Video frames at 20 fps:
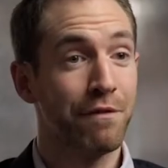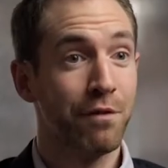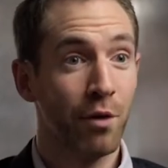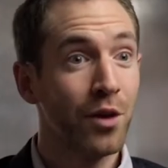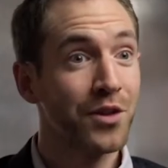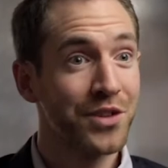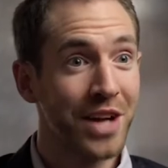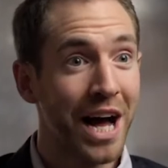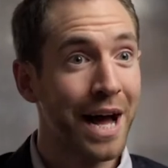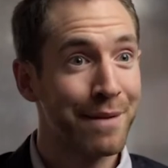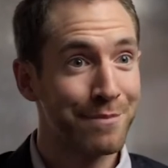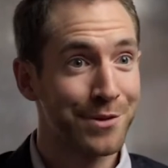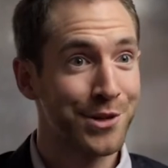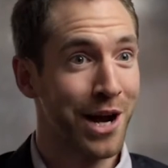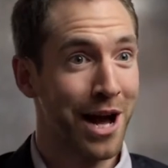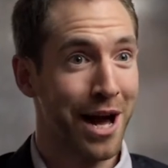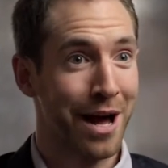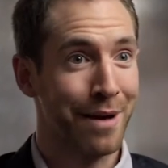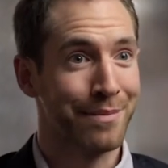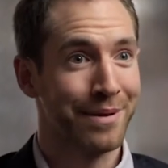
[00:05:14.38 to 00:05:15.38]
full-time
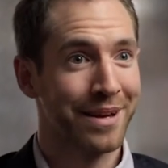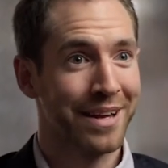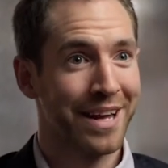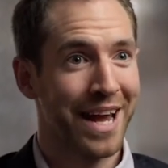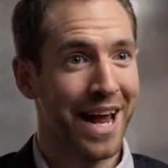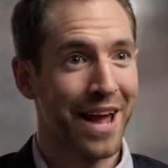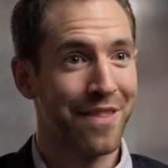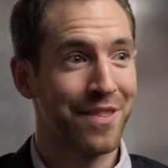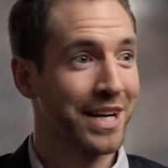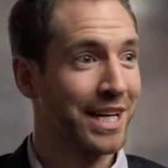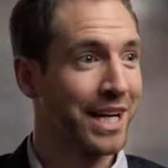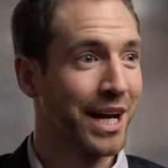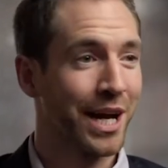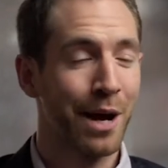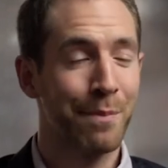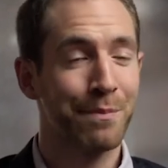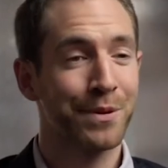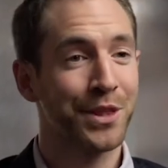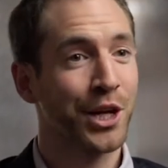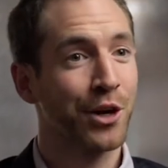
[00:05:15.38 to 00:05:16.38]
job, and then got
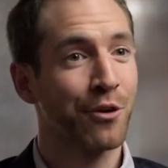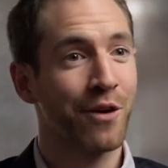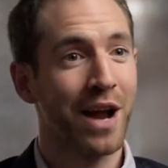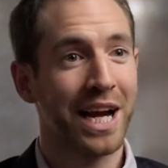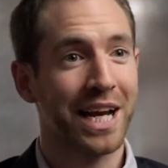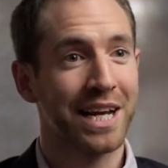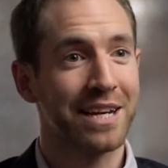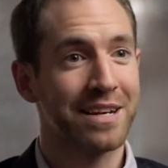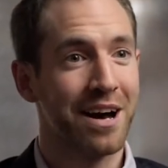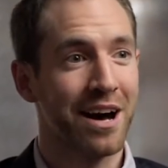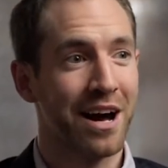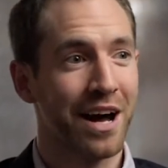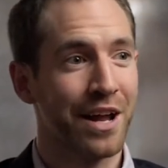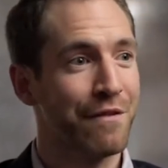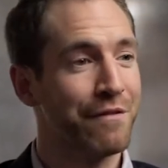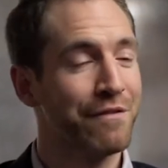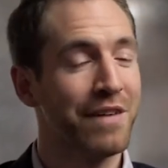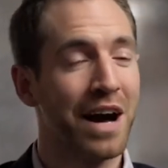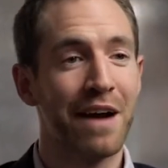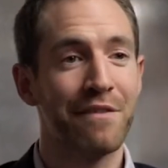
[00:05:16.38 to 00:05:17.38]
up at the crack of
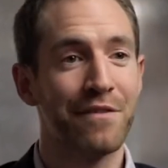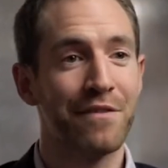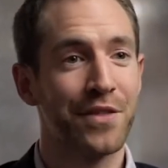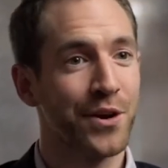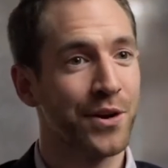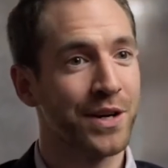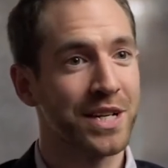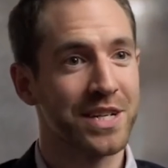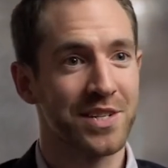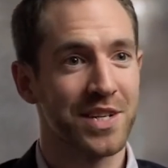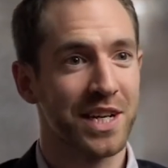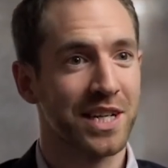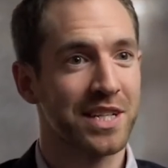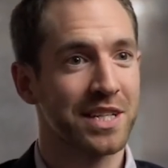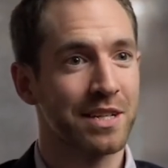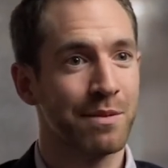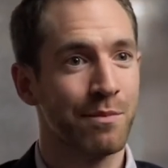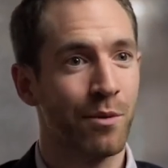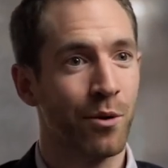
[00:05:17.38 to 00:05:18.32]
dawn, 5.36 in the